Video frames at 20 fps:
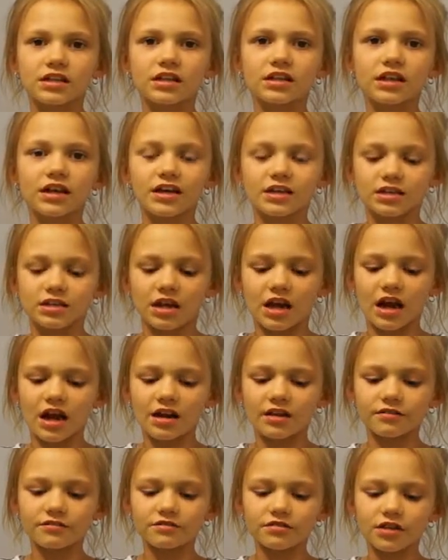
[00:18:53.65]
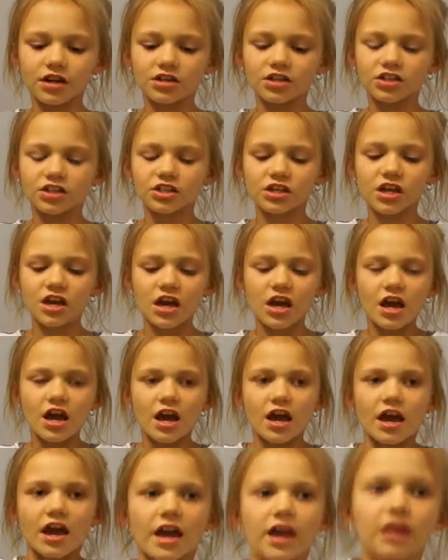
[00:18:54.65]
clay is kind of stretchy
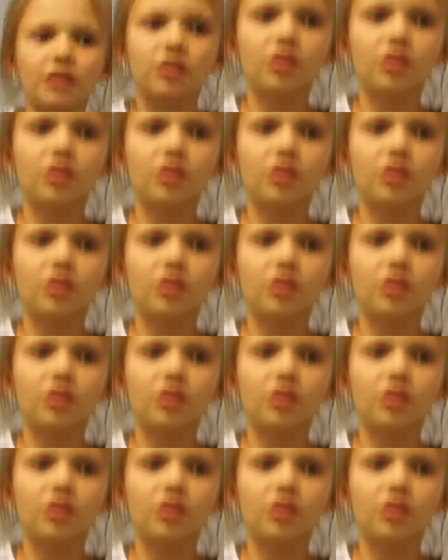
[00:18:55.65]
and